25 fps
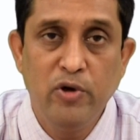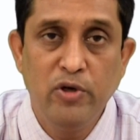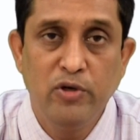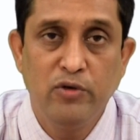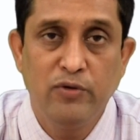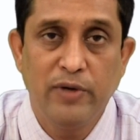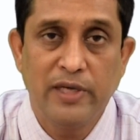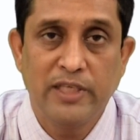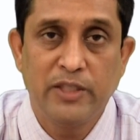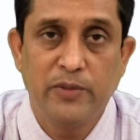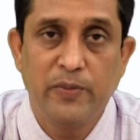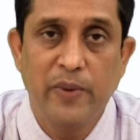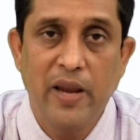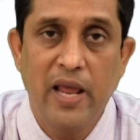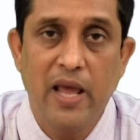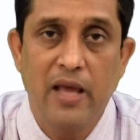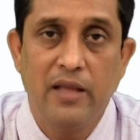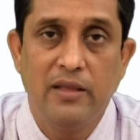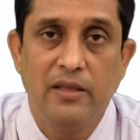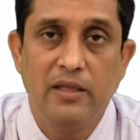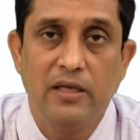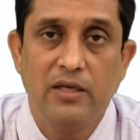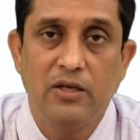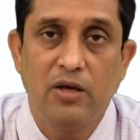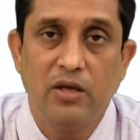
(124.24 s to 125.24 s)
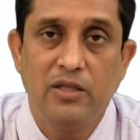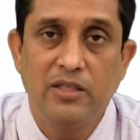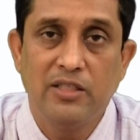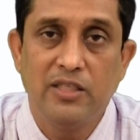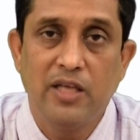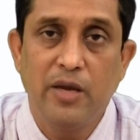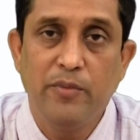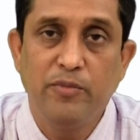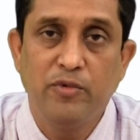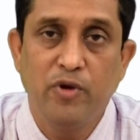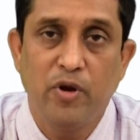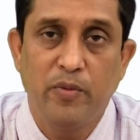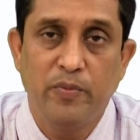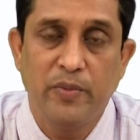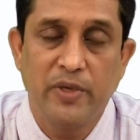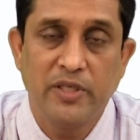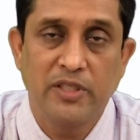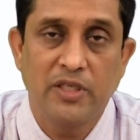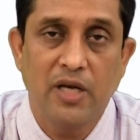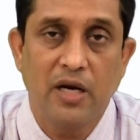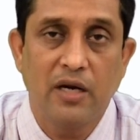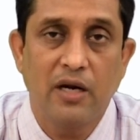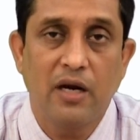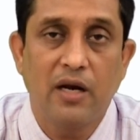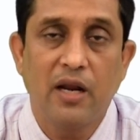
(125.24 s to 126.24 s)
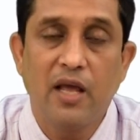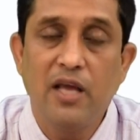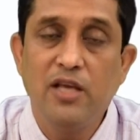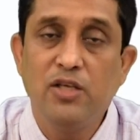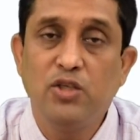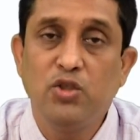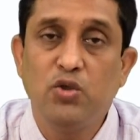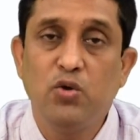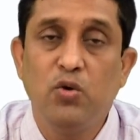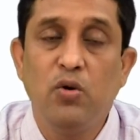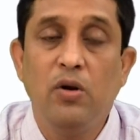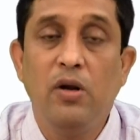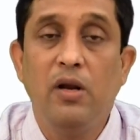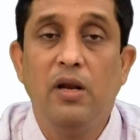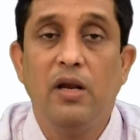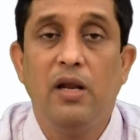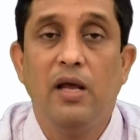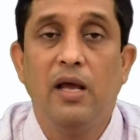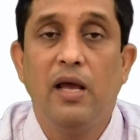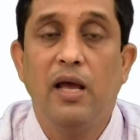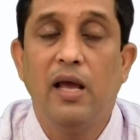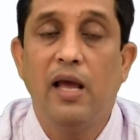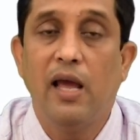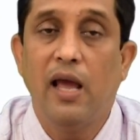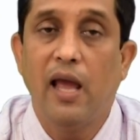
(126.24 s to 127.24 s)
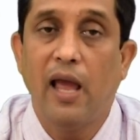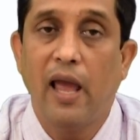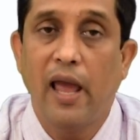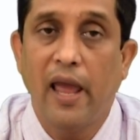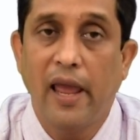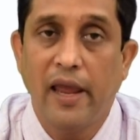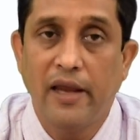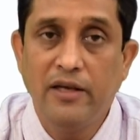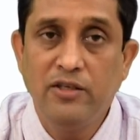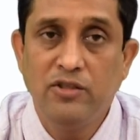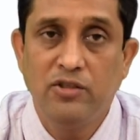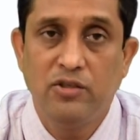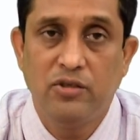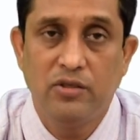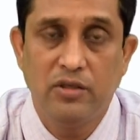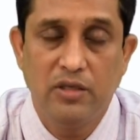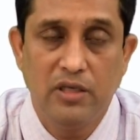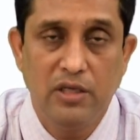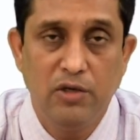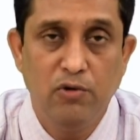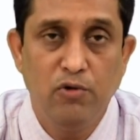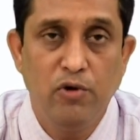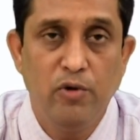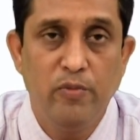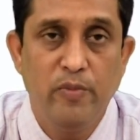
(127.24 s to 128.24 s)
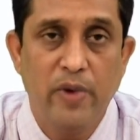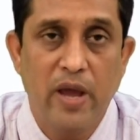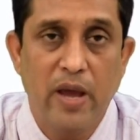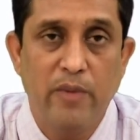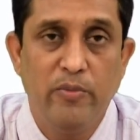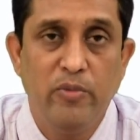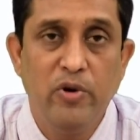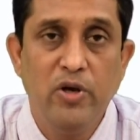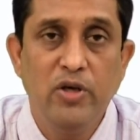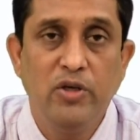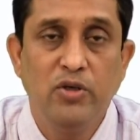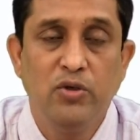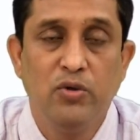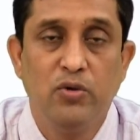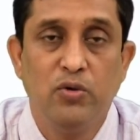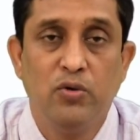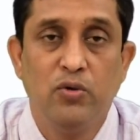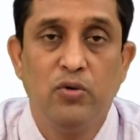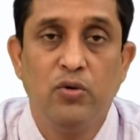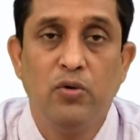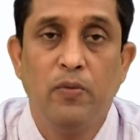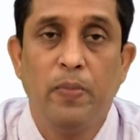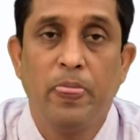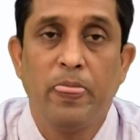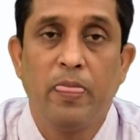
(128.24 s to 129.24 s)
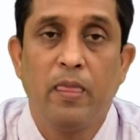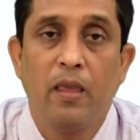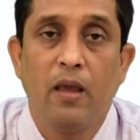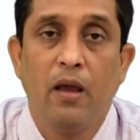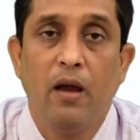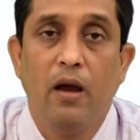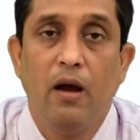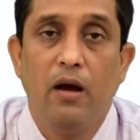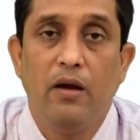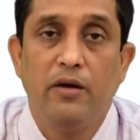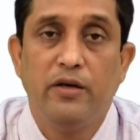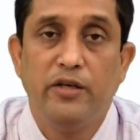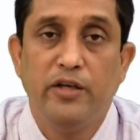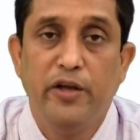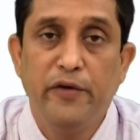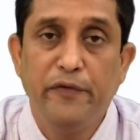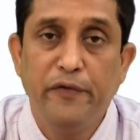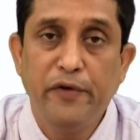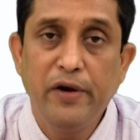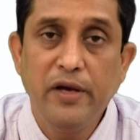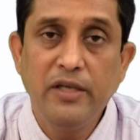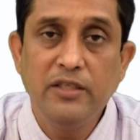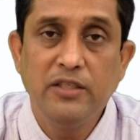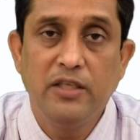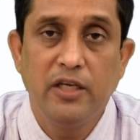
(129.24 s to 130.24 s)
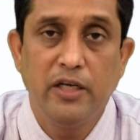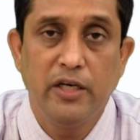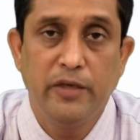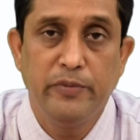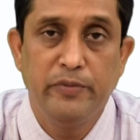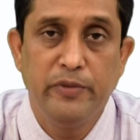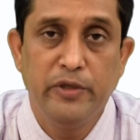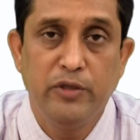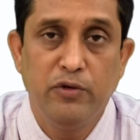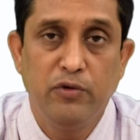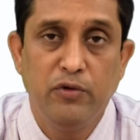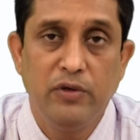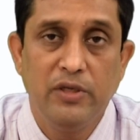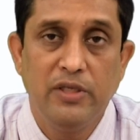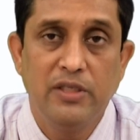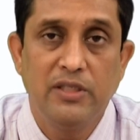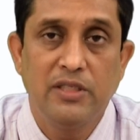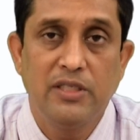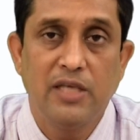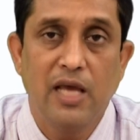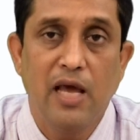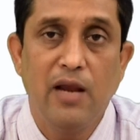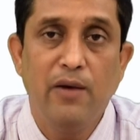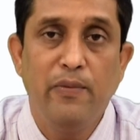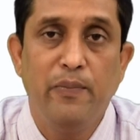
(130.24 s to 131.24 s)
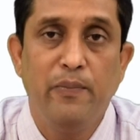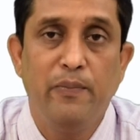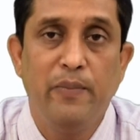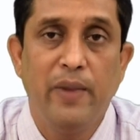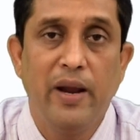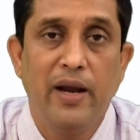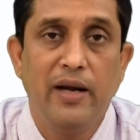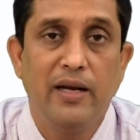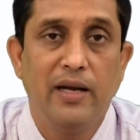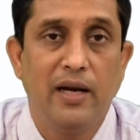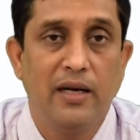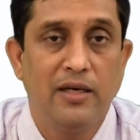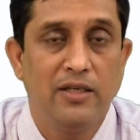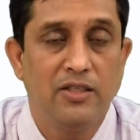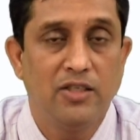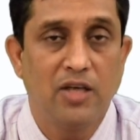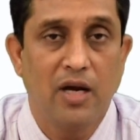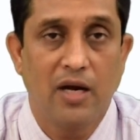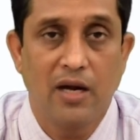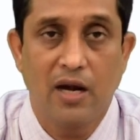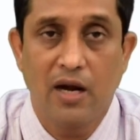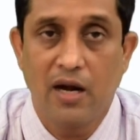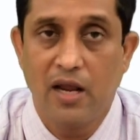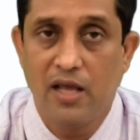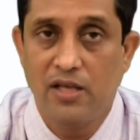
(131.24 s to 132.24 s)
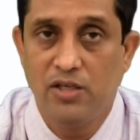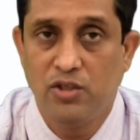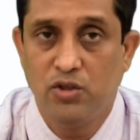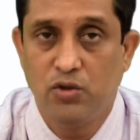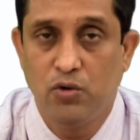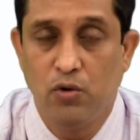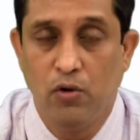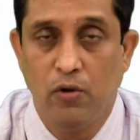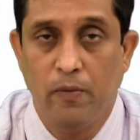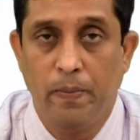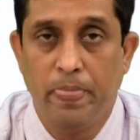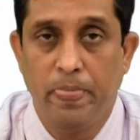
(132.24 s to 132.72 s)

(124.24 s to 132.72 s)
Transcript: to explain the concept of a standardized tool, and you will be able to differentiate between self-made and standardized tool.